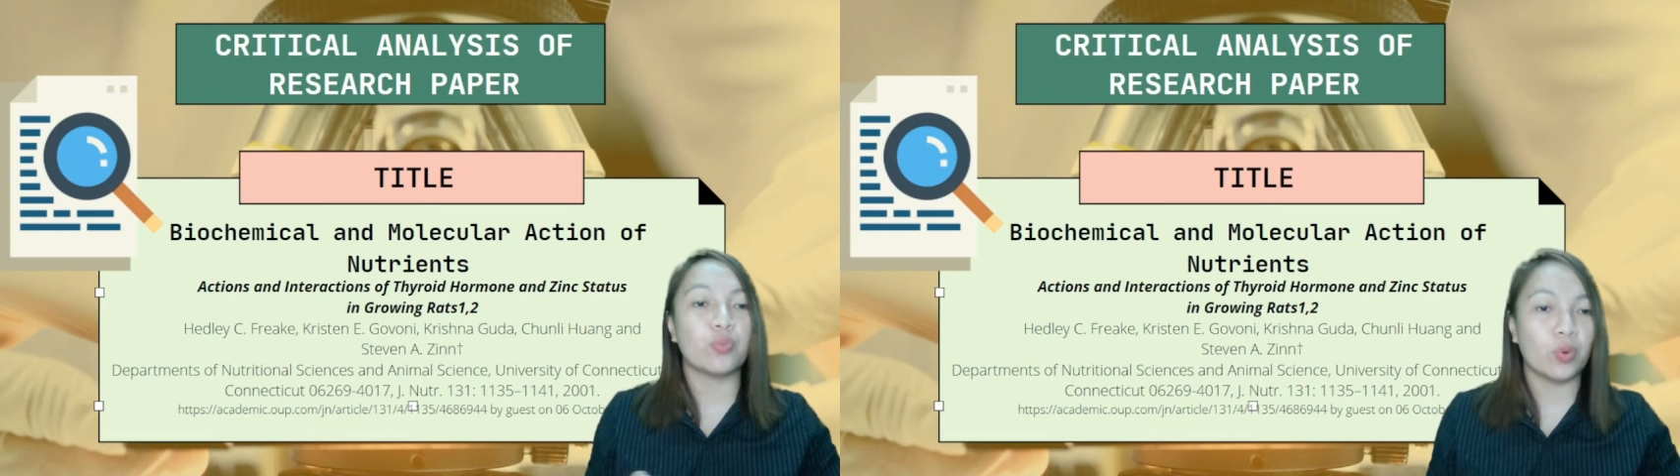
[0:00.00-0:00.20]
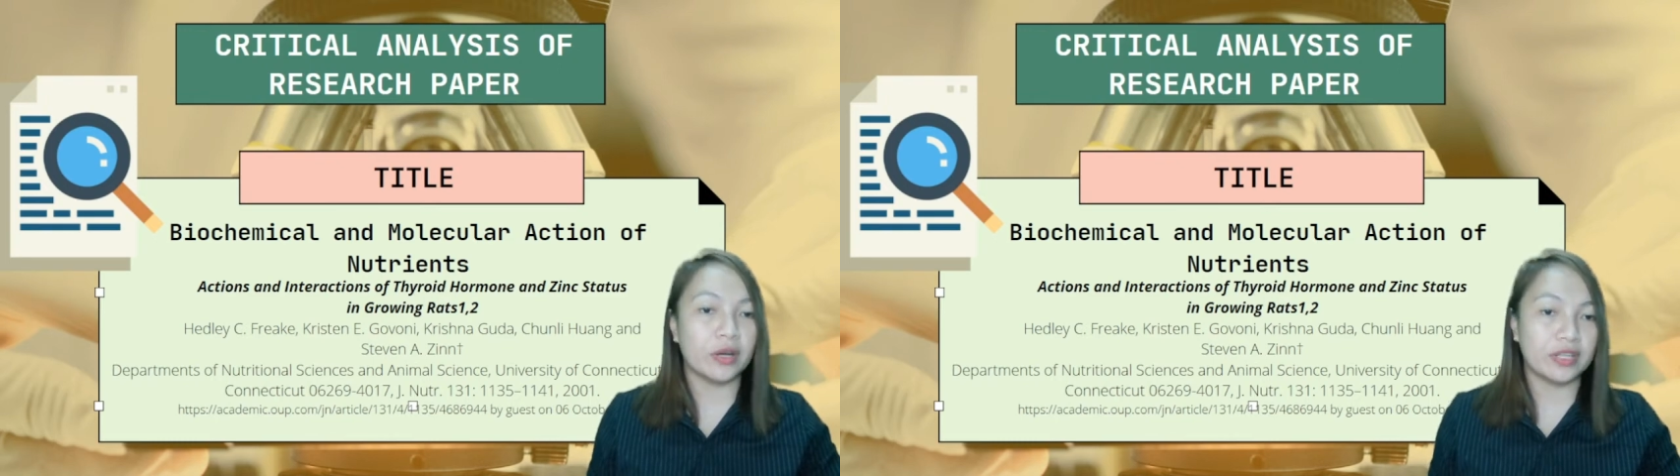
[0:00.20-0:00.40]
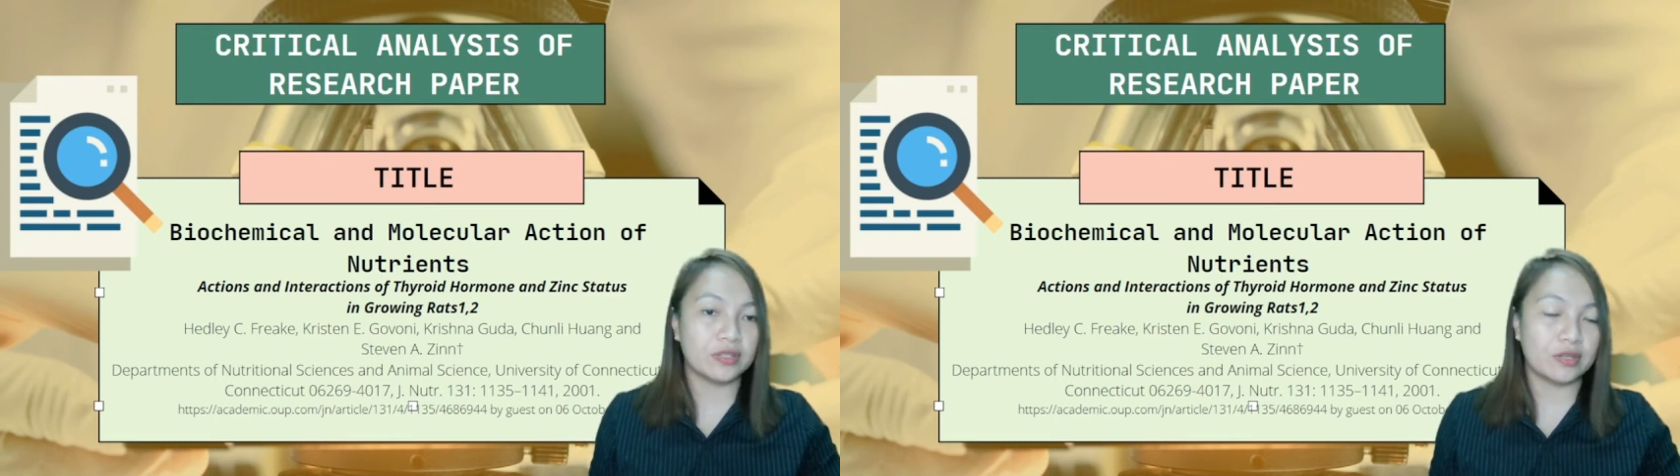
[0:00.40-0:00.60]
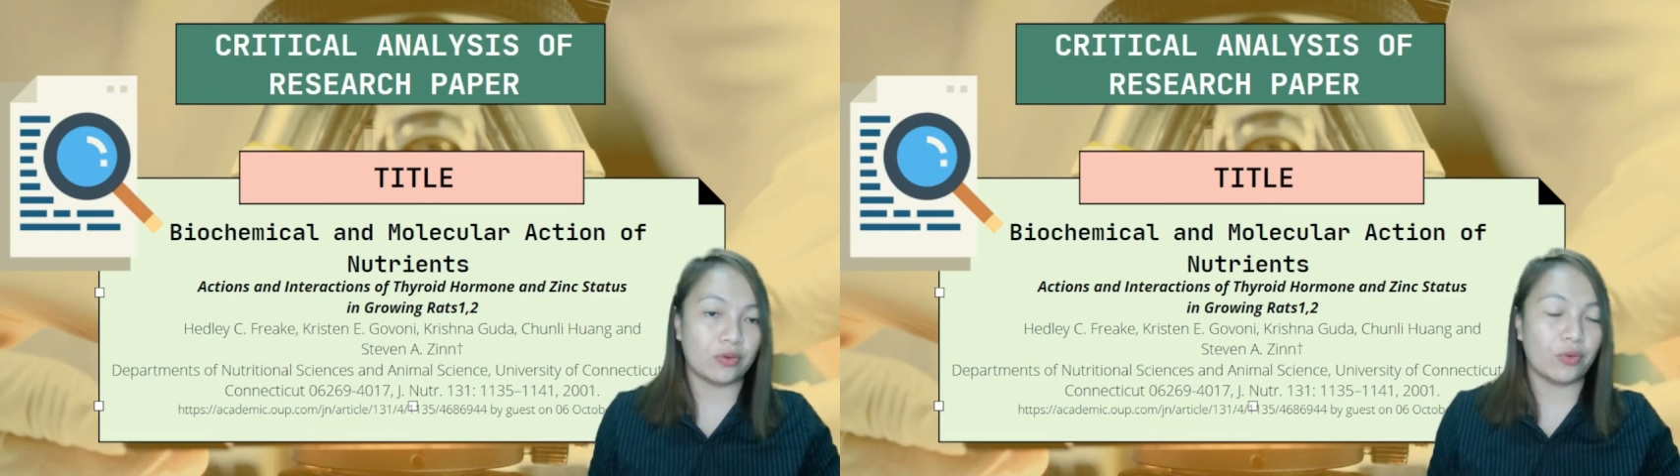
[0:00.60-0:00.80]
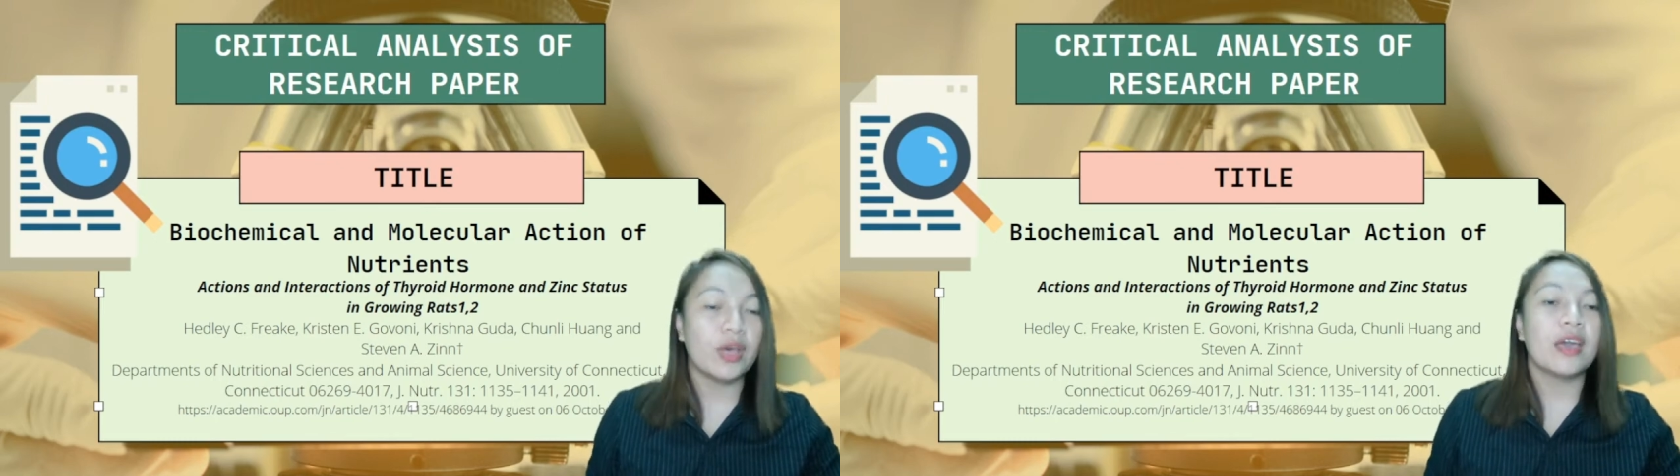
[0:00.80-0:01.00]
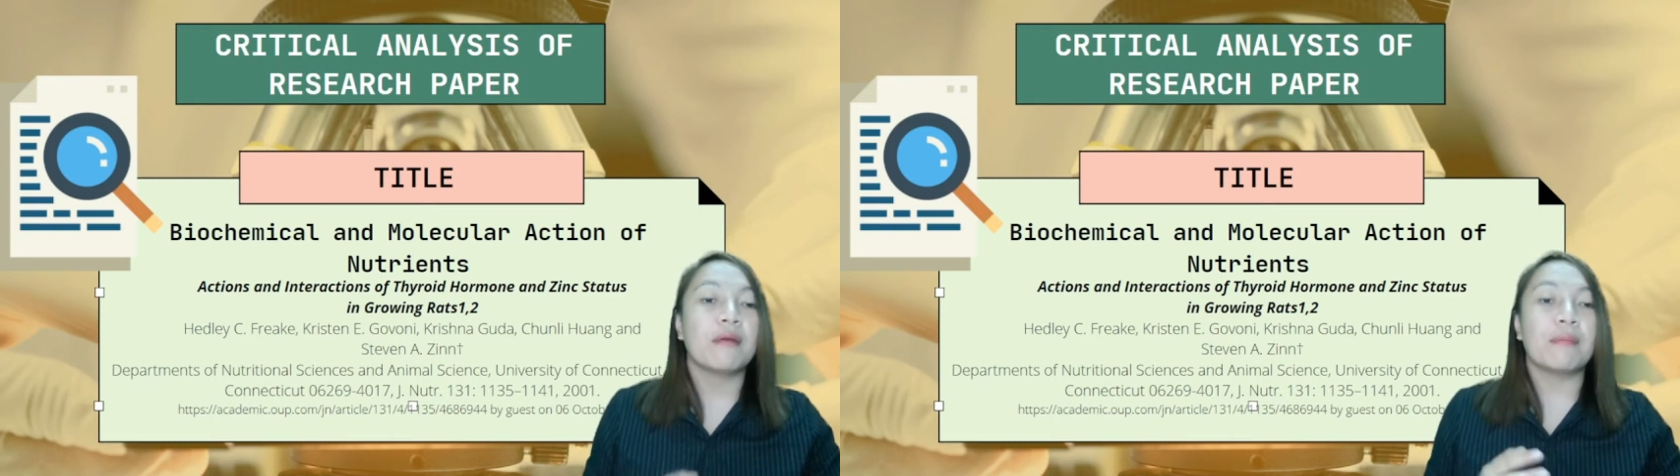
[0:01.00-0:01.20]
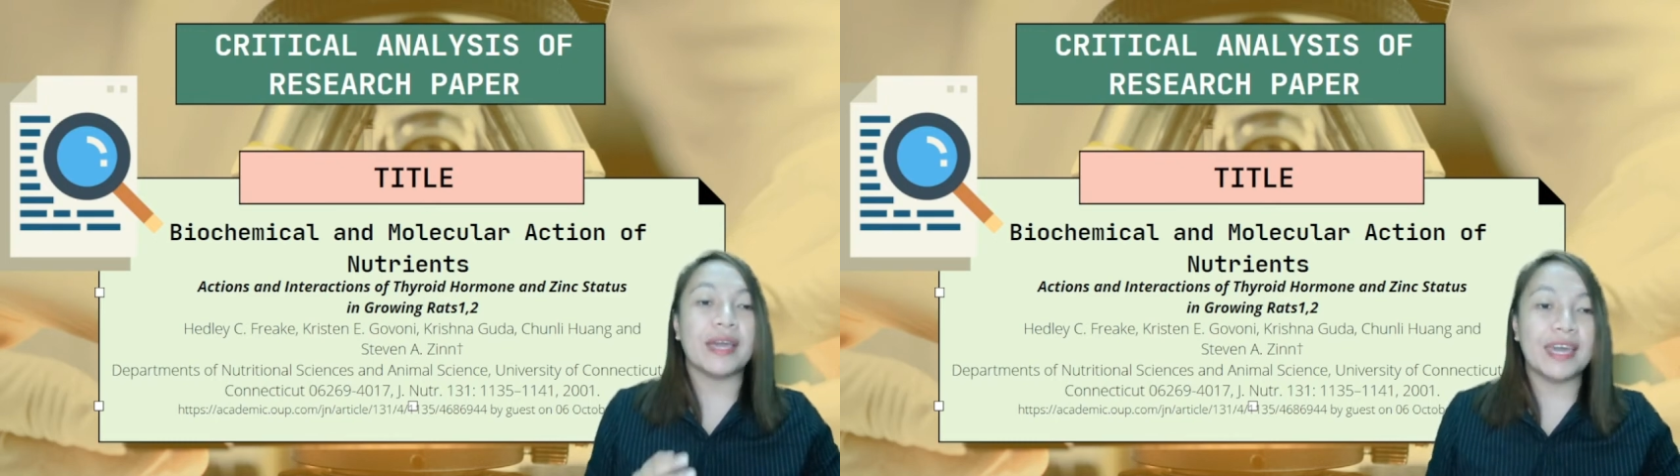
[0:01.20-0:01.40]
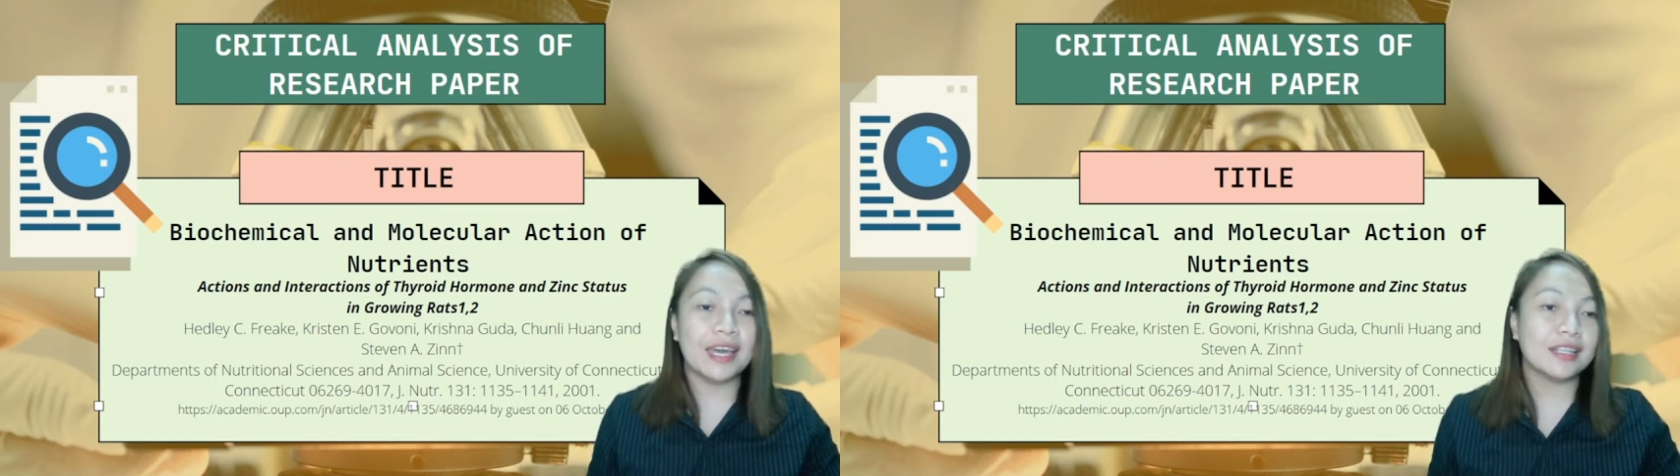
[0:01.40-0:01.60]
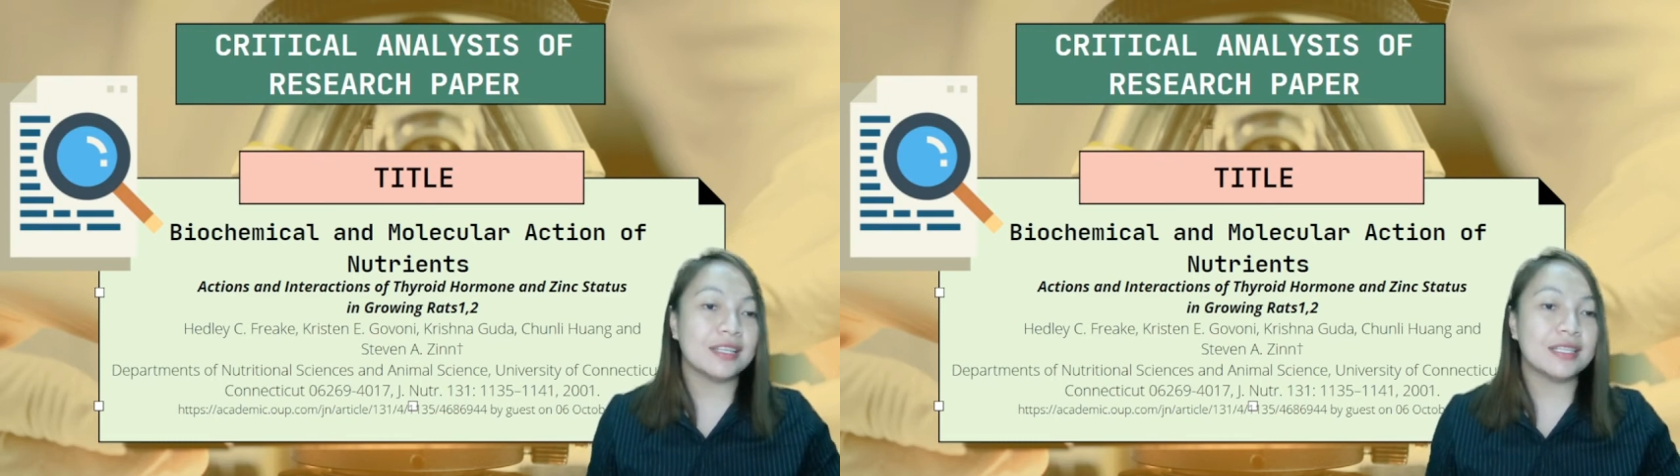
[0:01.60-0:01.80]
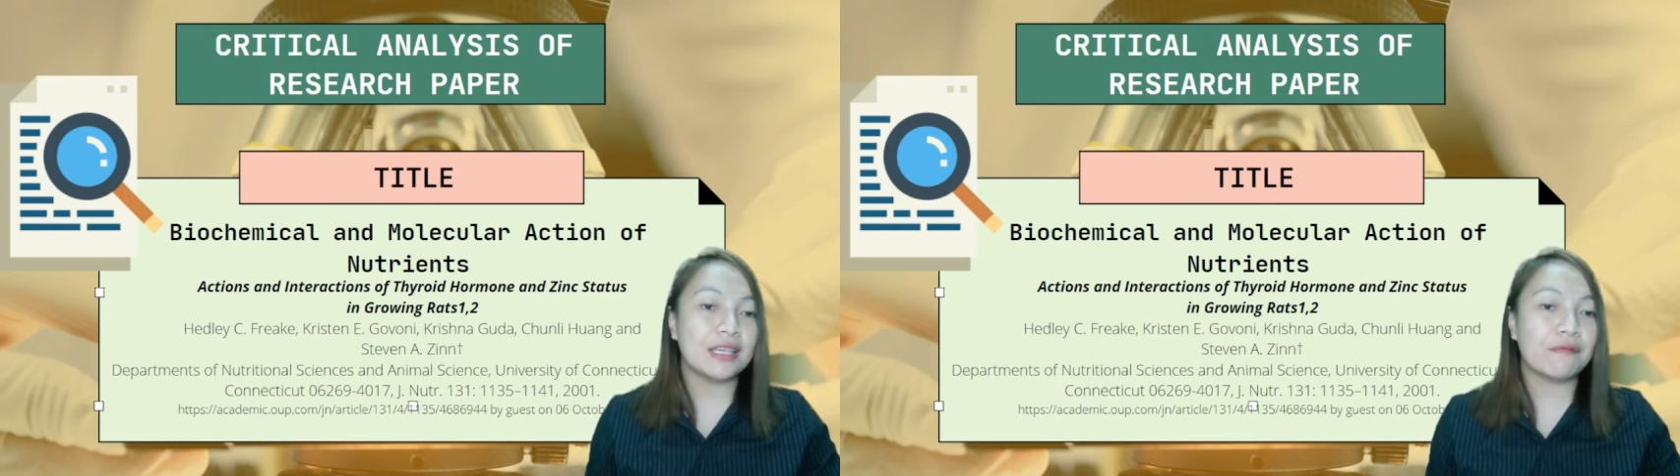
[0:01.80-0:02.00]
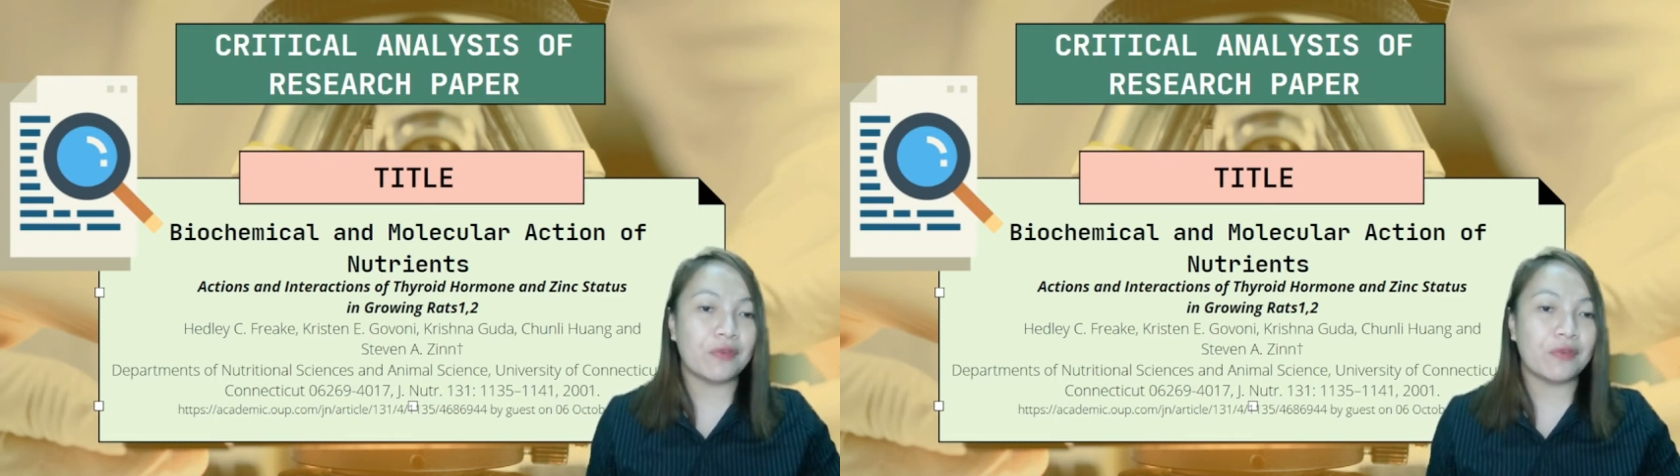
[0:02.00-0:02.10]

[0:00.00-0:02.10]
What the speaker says: 1 and 2 by Hedley C.